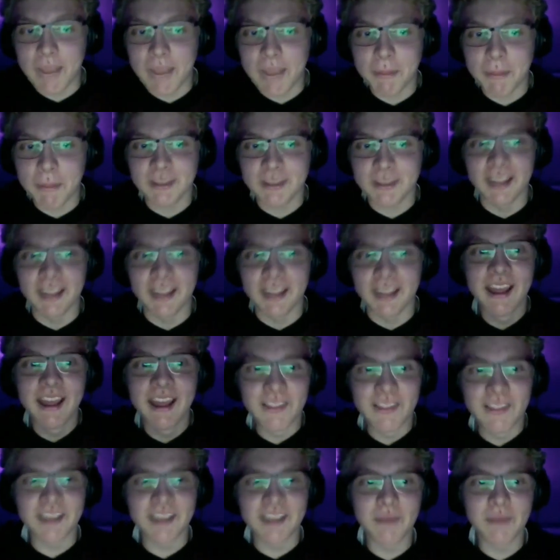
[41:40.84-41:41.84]
birthday.
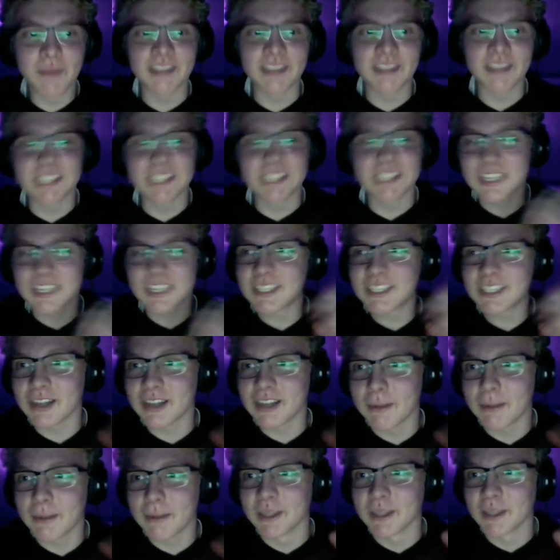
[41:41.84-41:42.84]
But wait, disconnect your
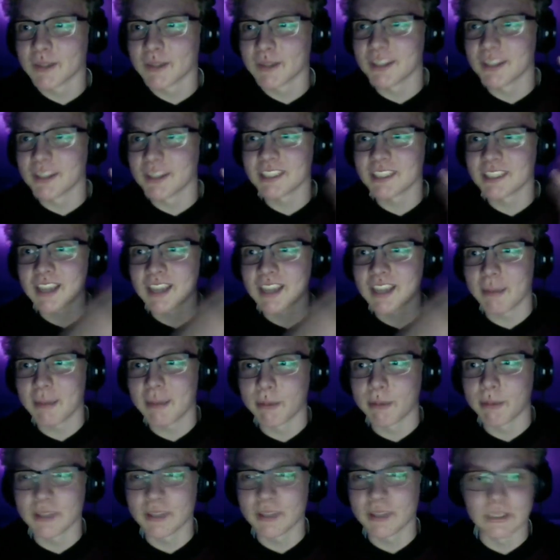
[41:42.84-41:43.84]
AirPods. We all need to say happy
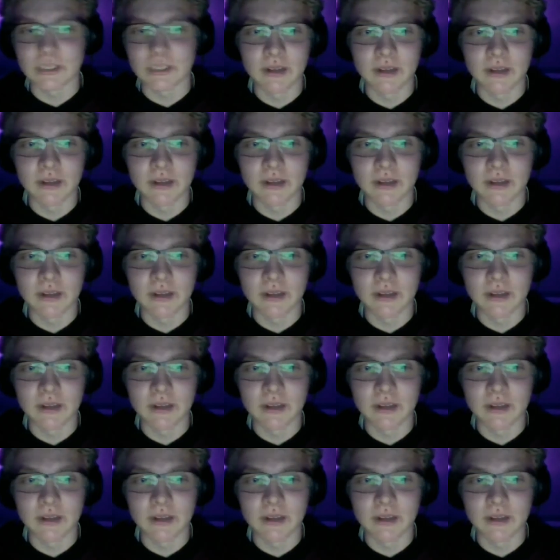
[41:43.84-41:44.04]
birthday, Drew.